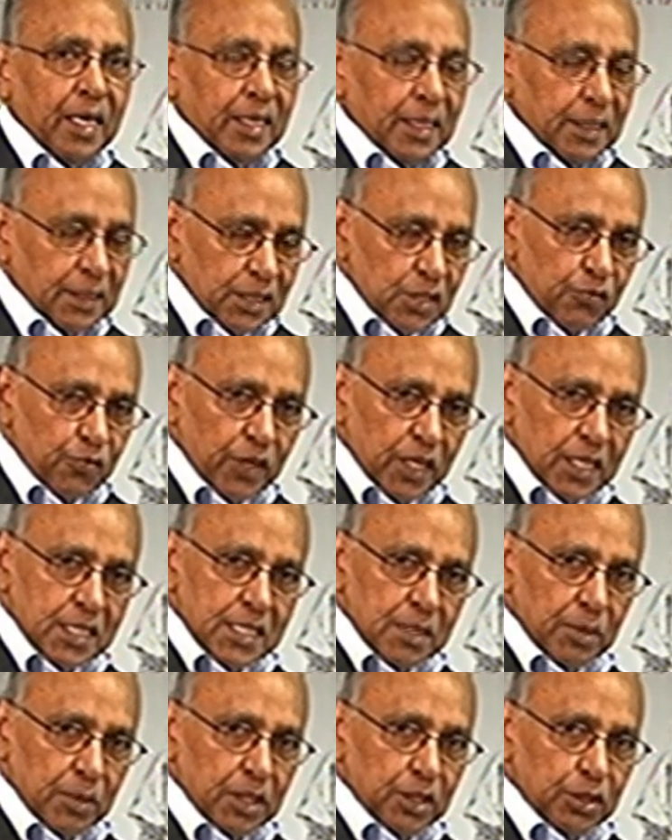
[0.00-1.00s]
It is very
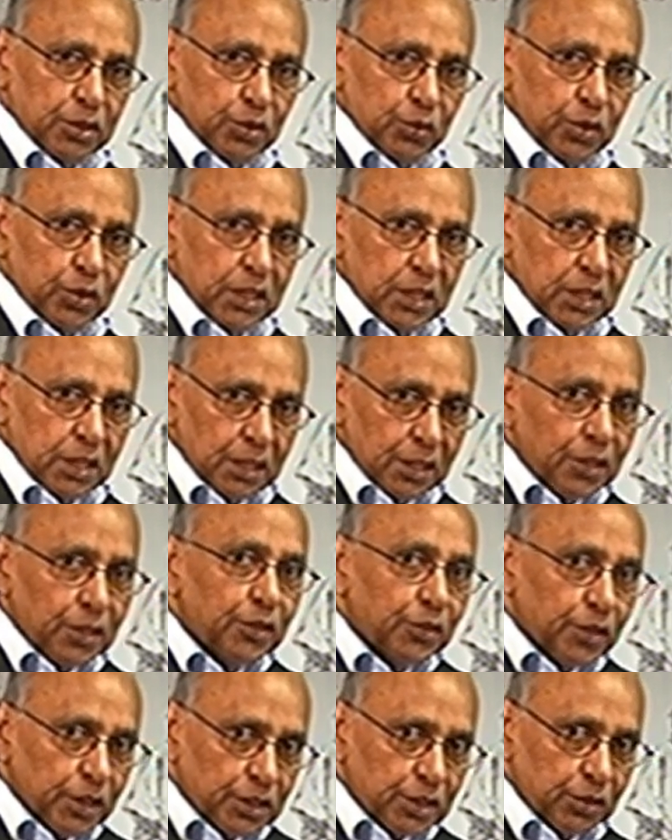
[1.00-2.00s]
similar to the
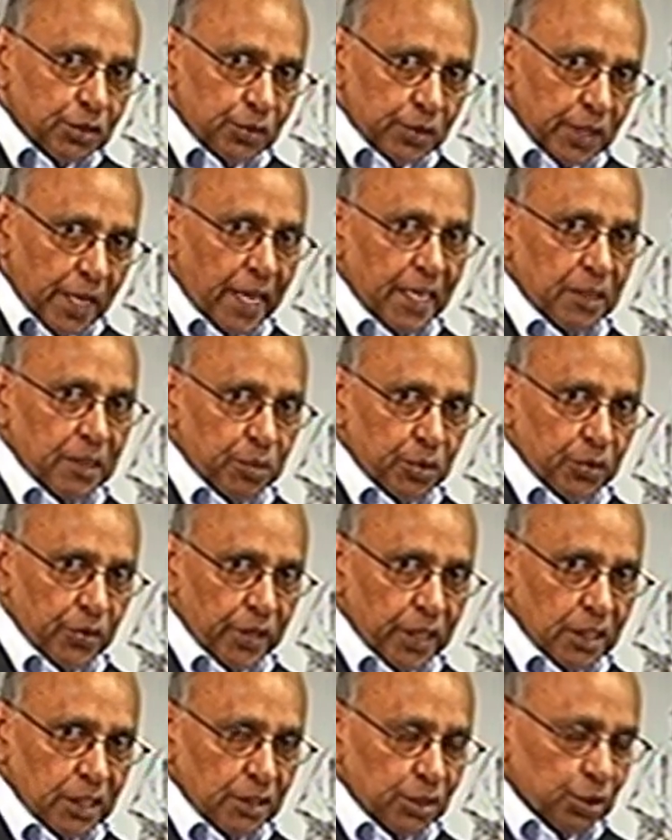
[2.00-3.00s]
rest of the Anima
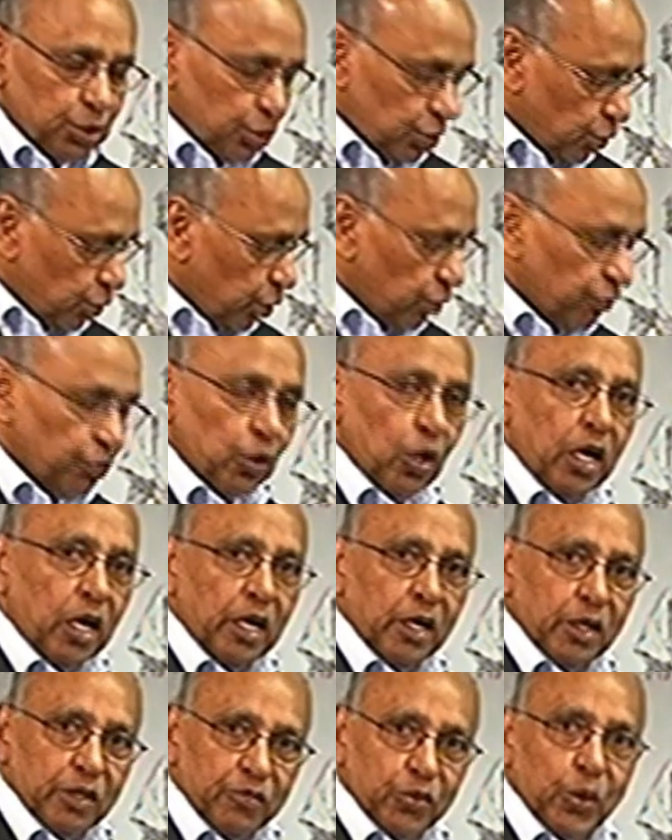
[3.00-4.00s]
range. So if you
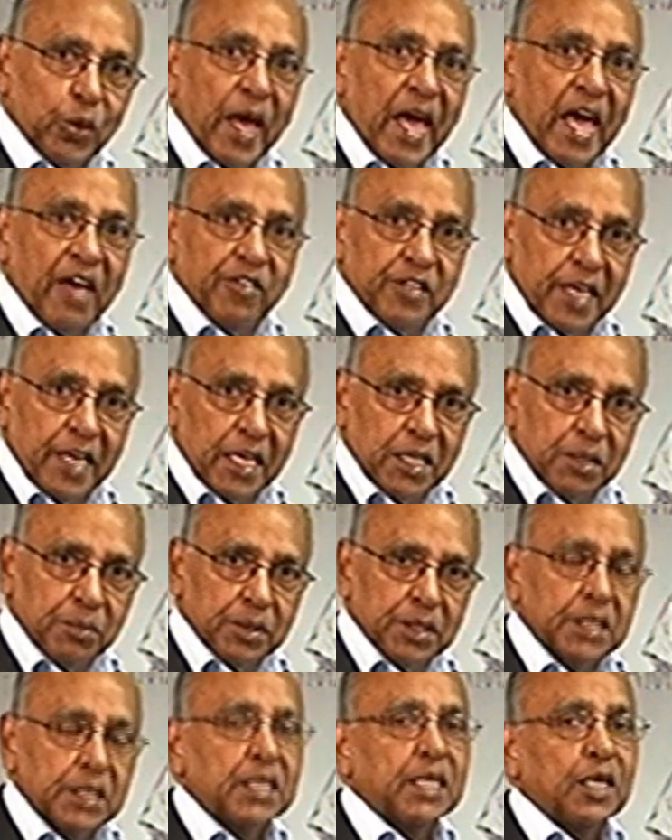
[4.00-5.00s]
are if you have an
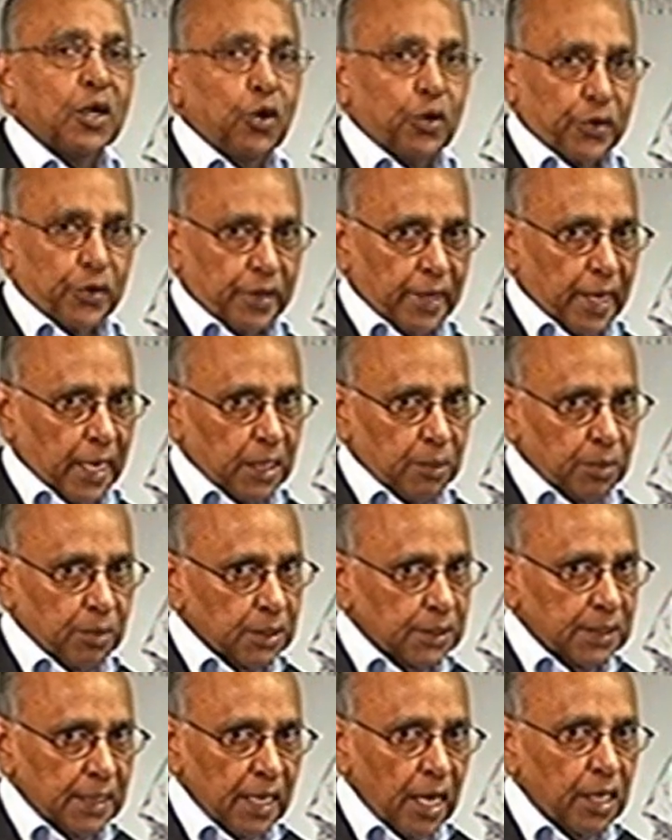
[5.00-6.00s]
Anima or an Anima
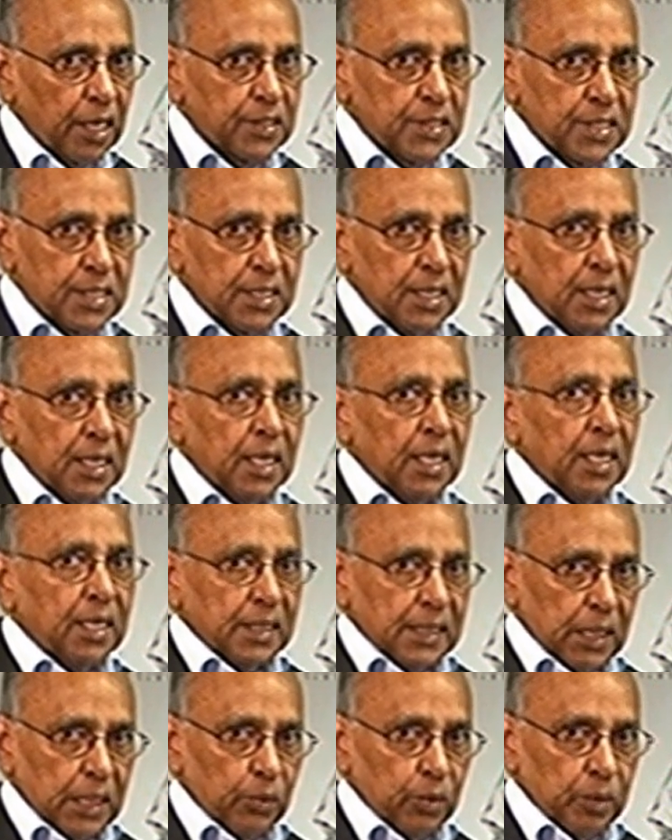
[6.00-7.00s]
Deluxe,
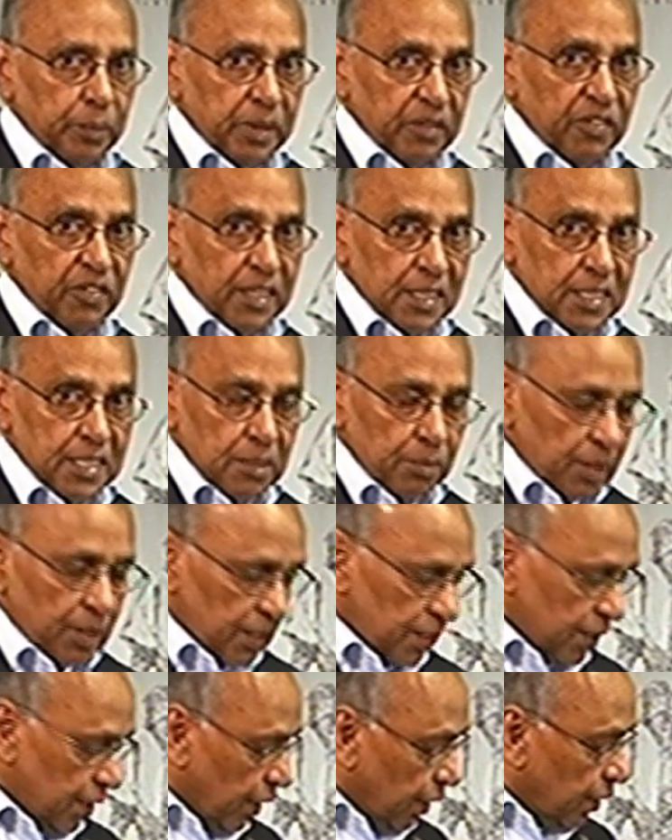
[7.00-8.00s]
they will be very
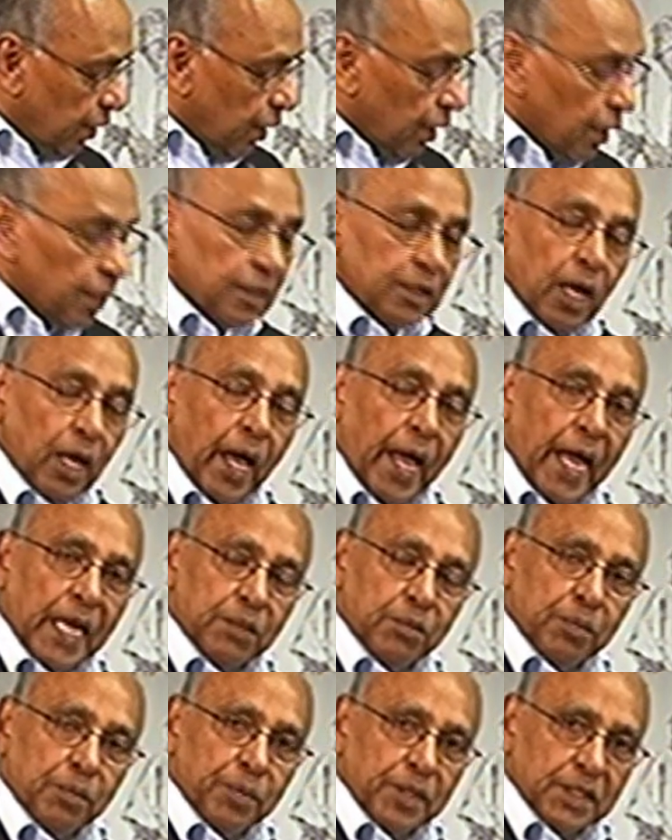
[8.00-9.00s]
similar. The
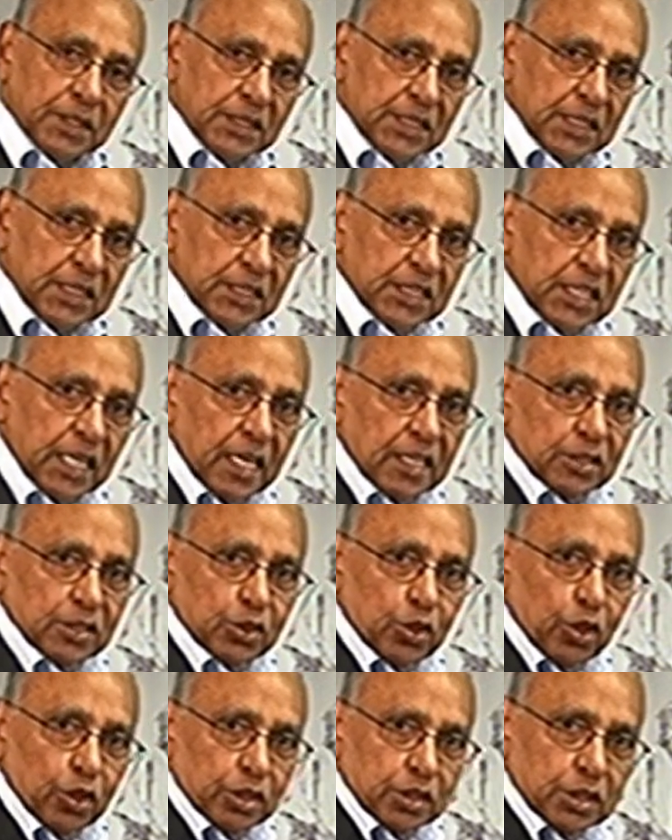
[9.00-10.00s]
Anima Prestige has
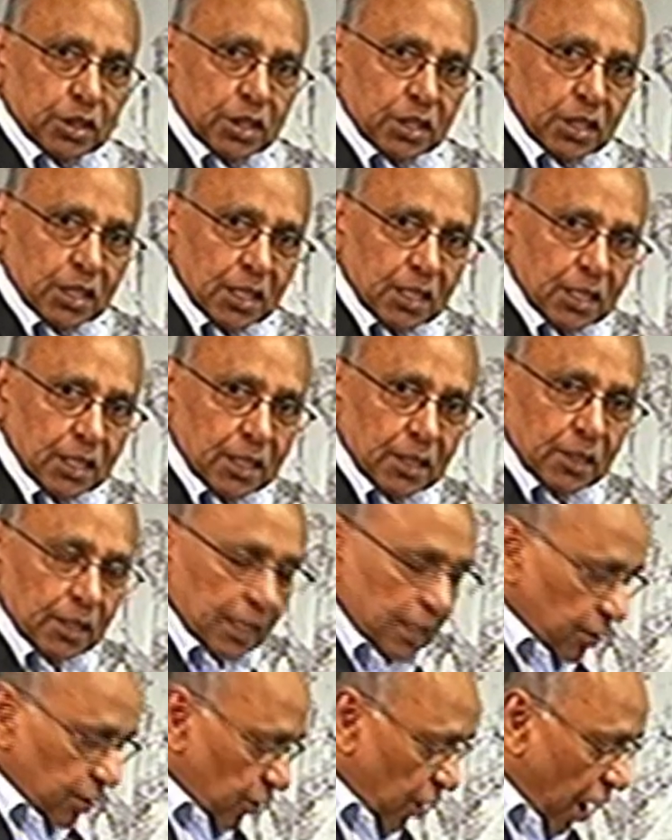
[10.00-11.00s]
got a
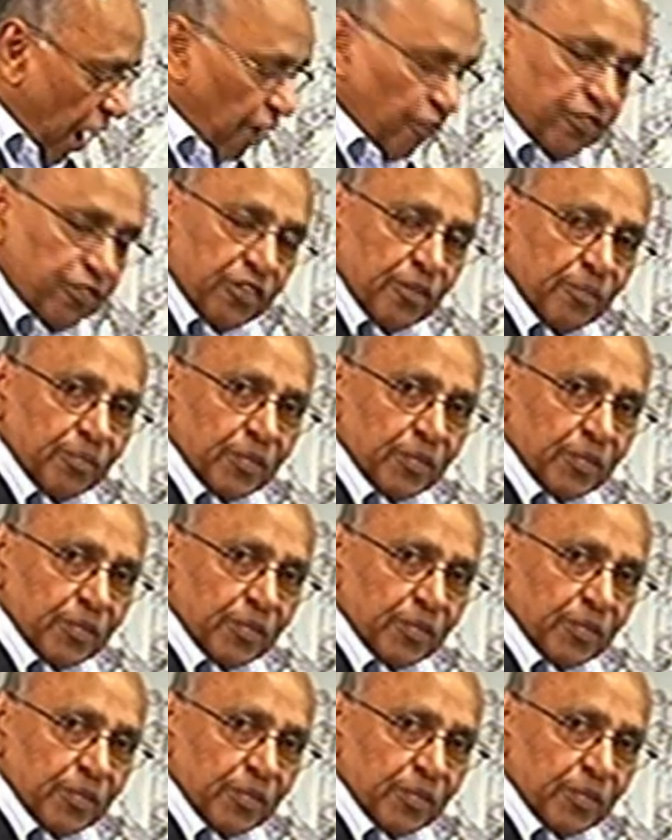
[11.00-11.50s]
carafe.